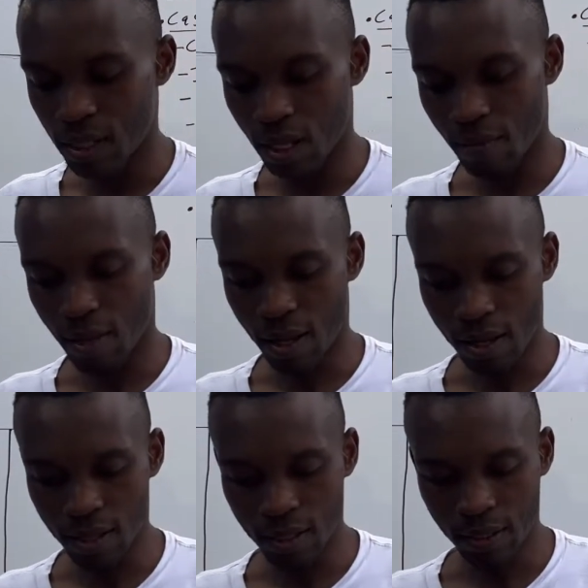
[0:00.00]
number
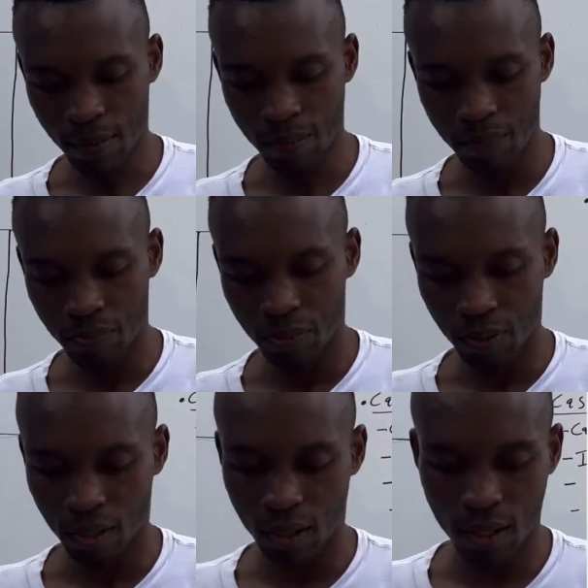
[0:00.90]
A
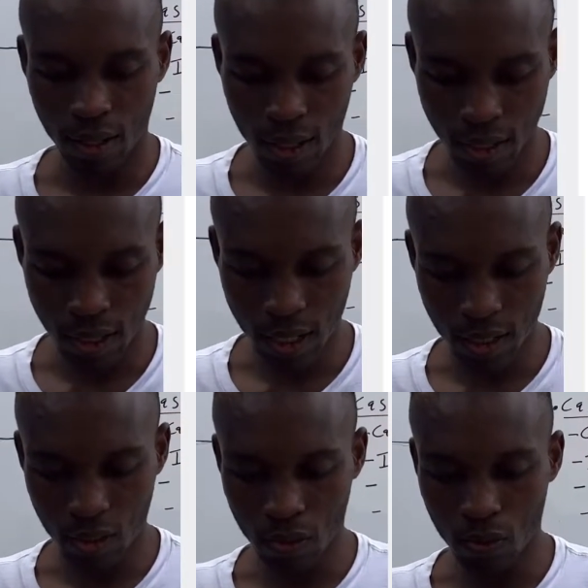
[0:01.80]
uh, share
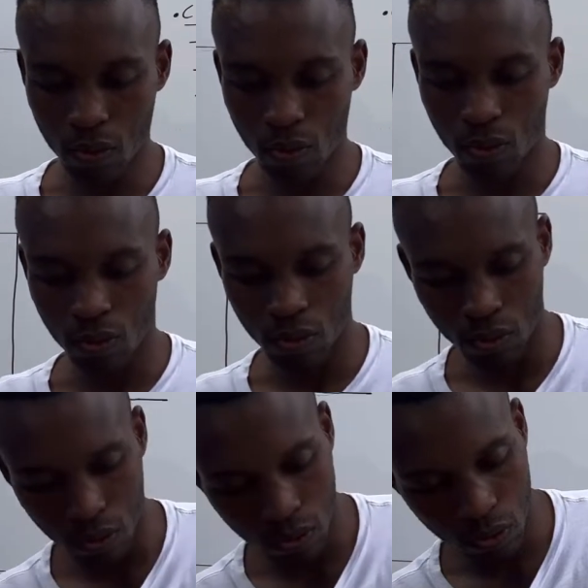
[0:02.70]
issued
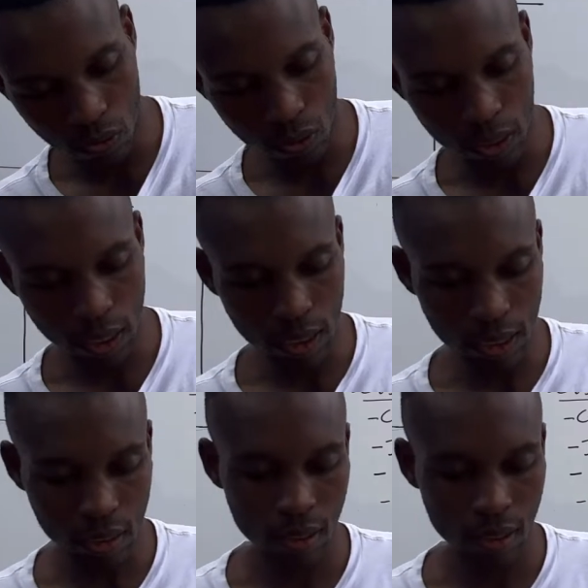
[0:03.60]
new shares